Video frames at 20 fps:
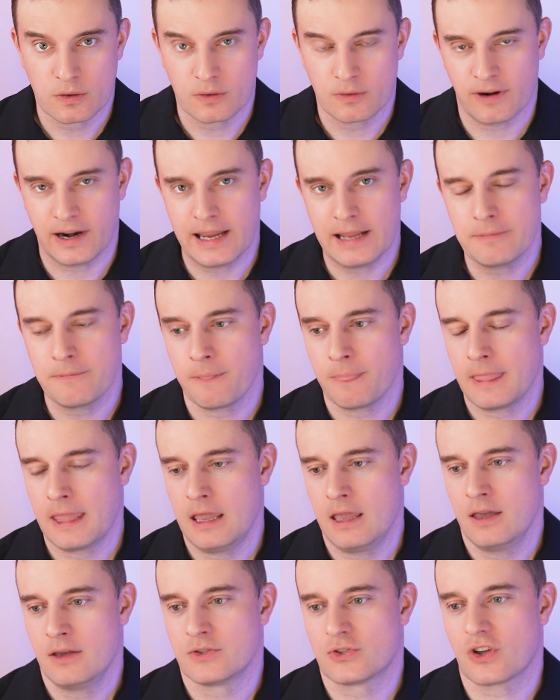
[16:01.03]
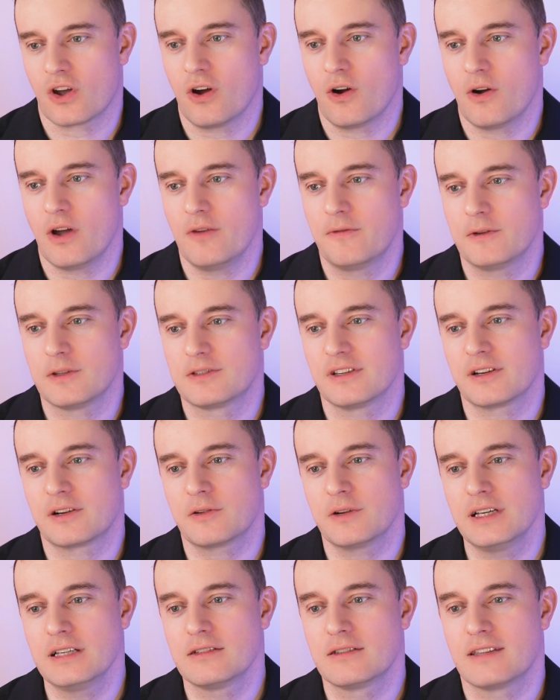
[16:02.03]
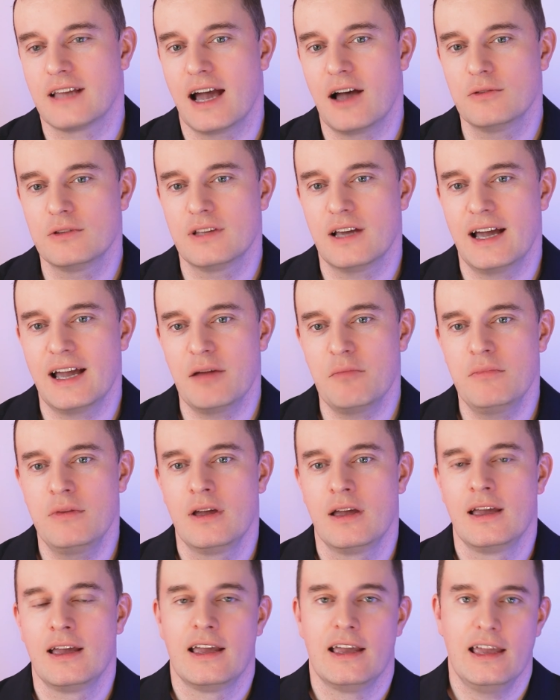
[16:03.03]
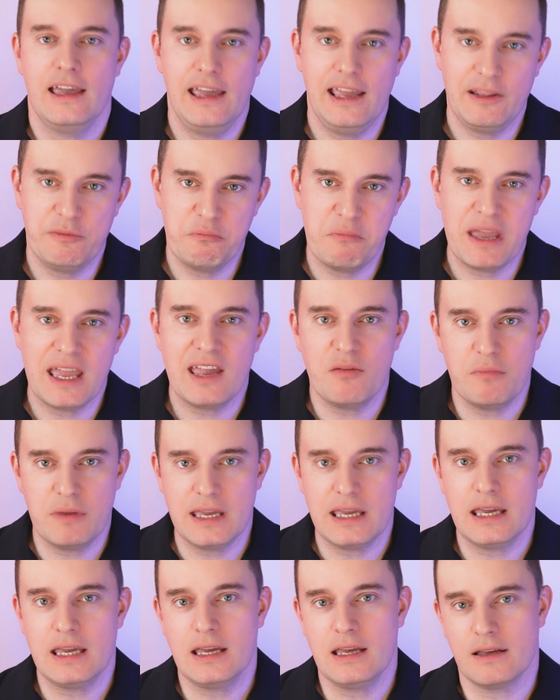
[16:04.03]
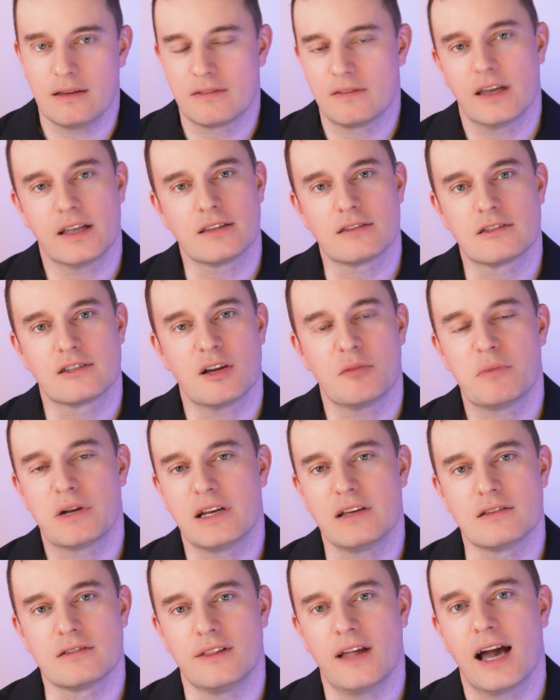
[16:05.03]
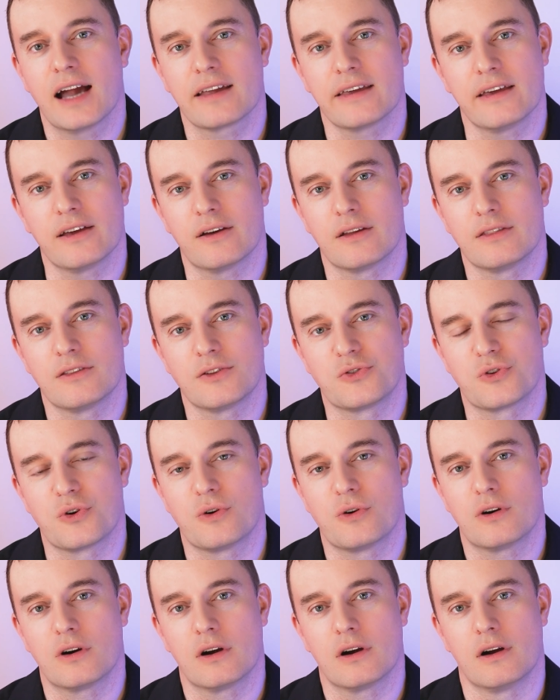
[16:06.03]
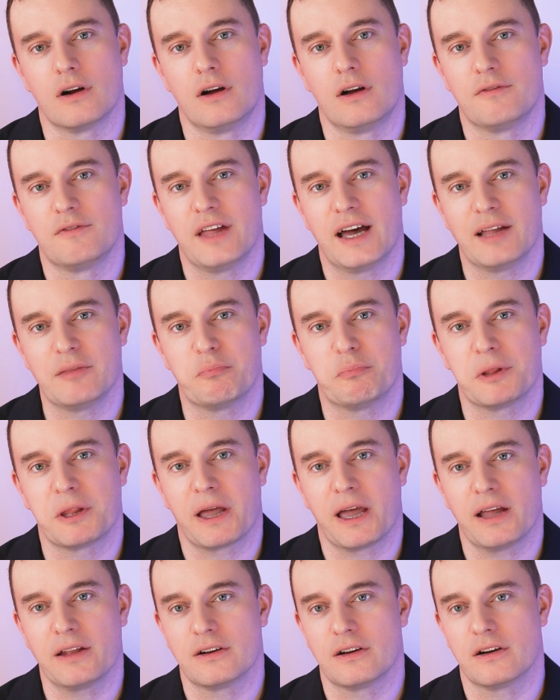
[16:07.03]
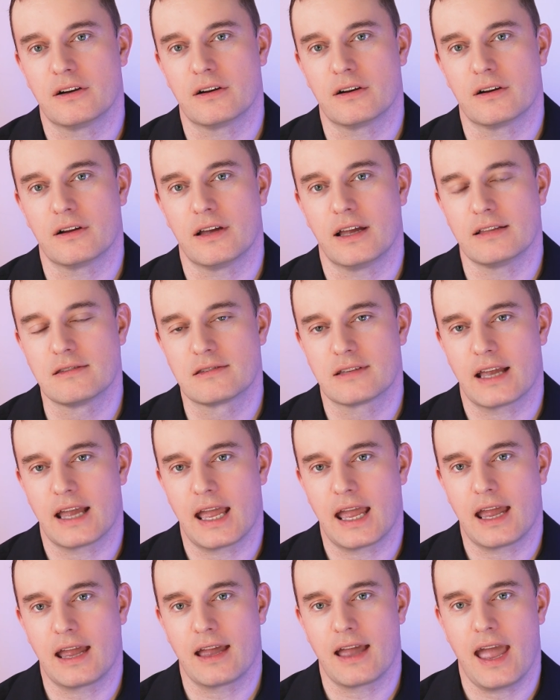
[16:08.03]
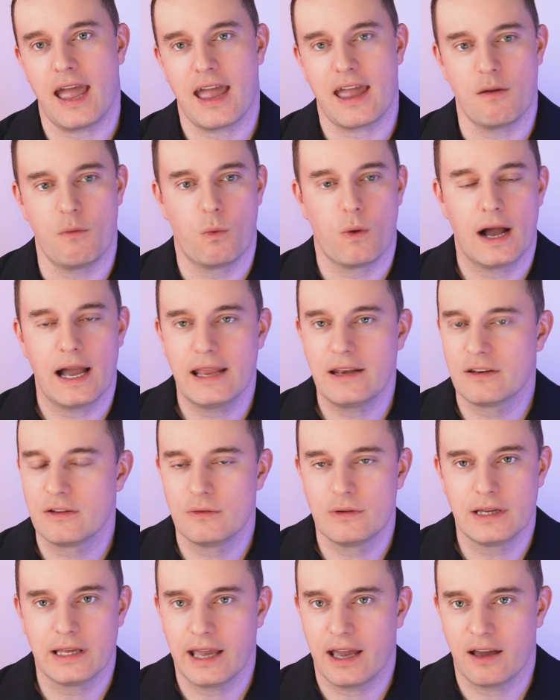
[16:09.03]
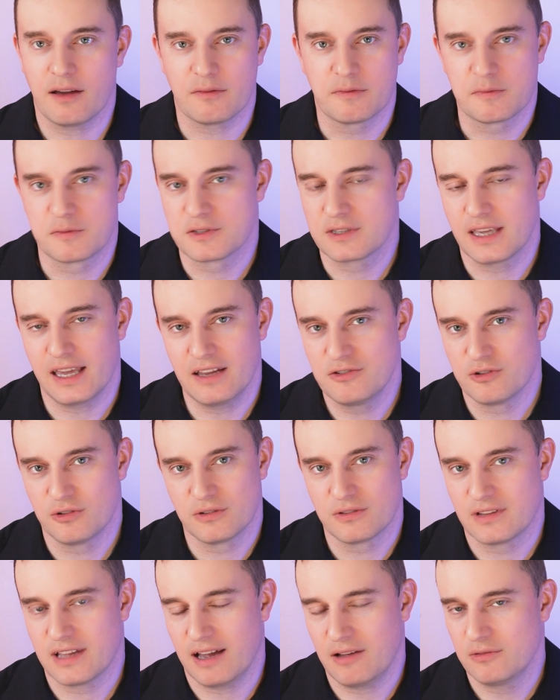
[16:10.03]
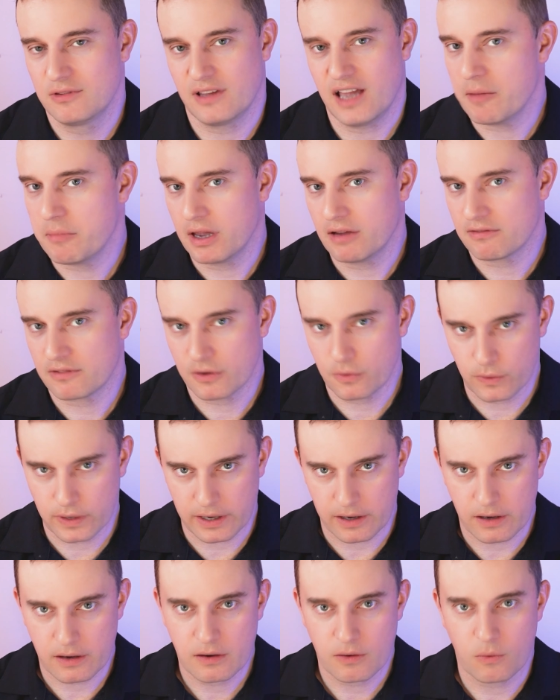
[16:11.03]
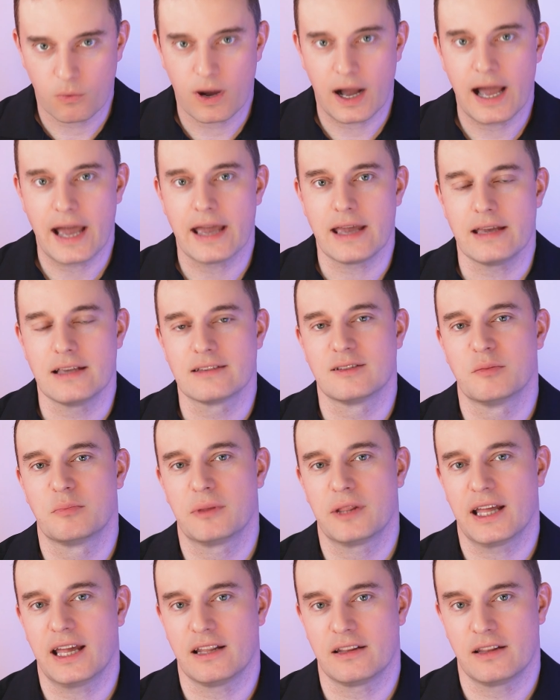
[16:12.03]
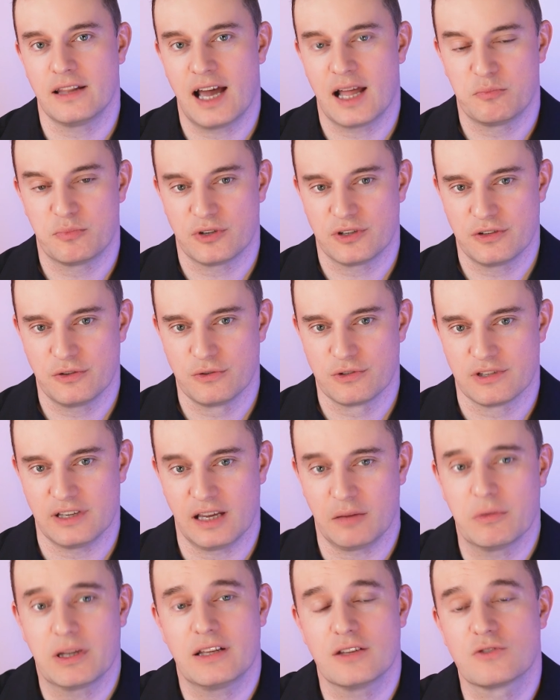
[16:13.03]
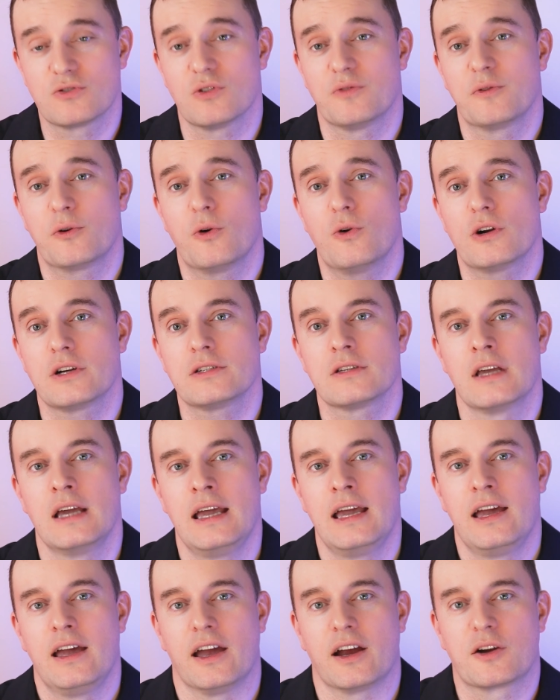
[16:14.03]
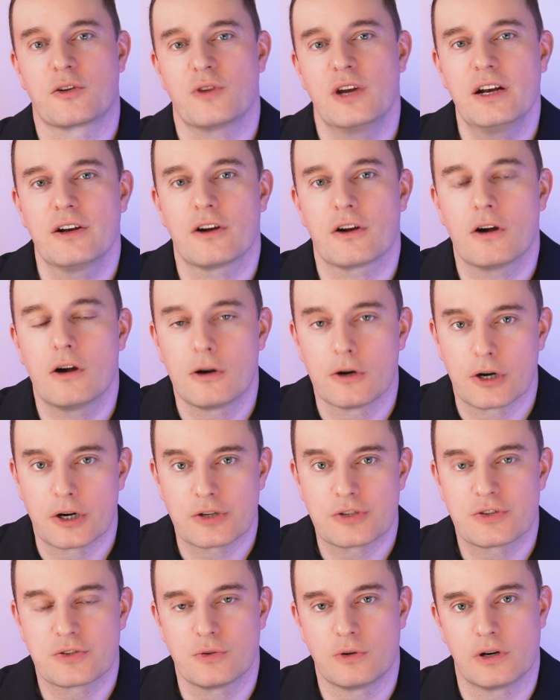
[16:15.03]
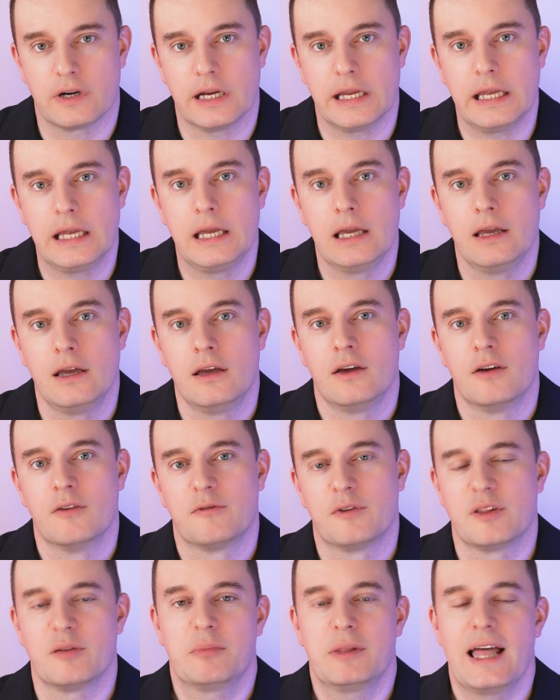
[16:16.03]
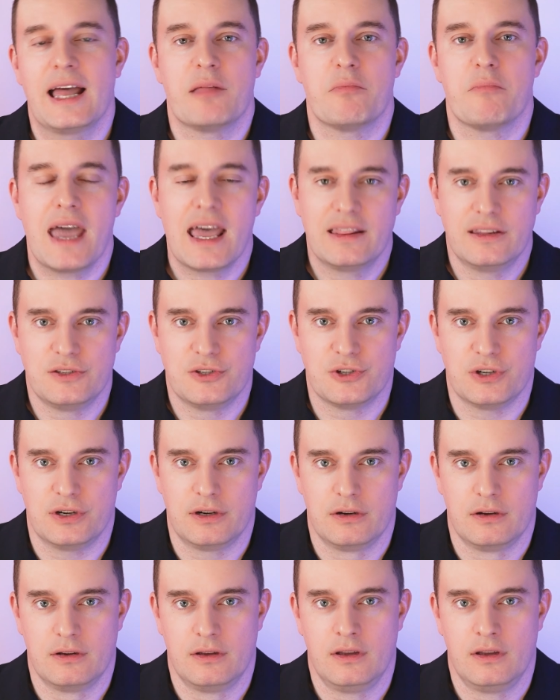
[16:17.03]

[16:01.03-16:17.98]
right? So if it's increased downtime, it may be that somebody is knocking on the door of that planner and saying, "Hey, why do we have scheduled downtime everywhere? Why is the plant not producing?" But it's of course a greater horror story for the plant manager.